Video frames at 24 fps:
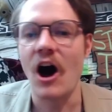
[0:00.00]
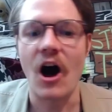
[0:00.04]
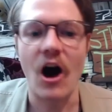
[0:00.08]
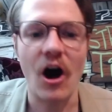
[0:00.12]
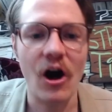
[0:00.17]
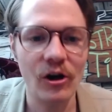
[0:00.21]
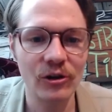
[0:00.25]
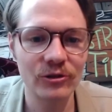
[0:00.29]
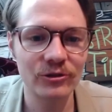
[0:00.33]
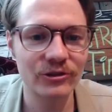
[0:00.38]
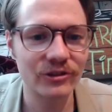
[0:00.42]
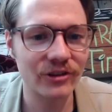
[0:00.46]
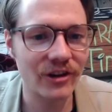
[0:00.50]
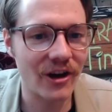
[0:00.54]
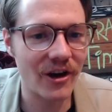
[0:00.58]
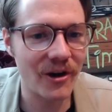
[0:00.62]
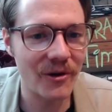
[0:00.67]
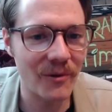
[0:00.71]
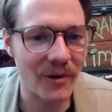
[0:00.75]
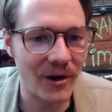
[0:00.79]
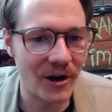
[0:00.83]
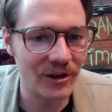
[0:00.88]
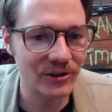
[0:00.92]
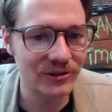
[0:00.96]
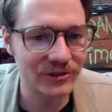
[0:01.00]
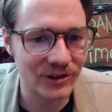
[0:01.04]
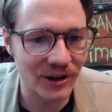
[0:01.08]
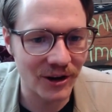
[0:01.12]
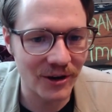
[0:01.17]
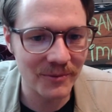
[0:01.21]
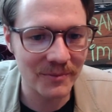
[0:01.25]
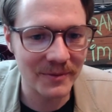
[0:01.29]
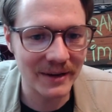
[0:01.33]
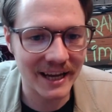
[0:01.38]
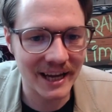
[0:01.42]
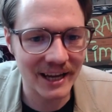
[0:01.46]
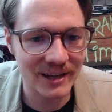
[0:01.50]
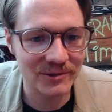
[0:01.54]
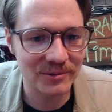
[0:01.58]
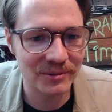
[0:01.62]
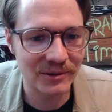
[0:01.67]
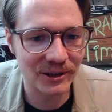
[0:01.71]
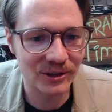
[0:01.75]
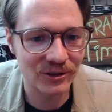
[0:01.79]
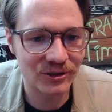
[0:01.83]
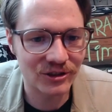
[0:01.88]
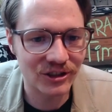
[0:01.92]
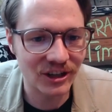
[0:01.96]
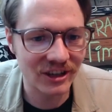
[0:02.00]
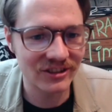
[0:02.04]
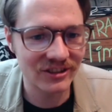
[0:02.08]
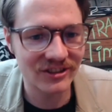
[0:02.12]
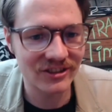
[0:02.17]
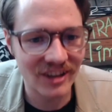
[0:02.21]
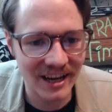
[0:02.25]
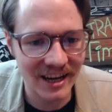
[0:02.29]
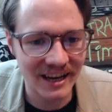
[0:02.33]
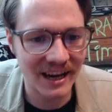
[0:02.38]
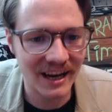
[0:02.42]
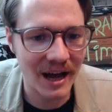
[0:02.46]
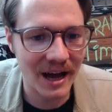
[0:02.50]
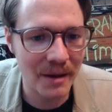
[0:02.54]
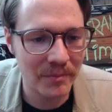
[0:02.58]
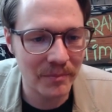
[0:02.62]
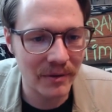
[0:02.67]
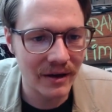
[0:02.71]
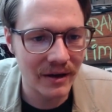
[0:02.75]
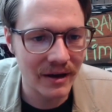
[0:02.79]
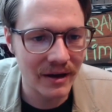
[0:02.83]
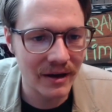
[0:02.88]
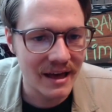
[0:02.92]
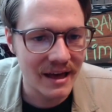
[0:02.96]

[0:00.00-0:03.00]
Also, because we are just setting up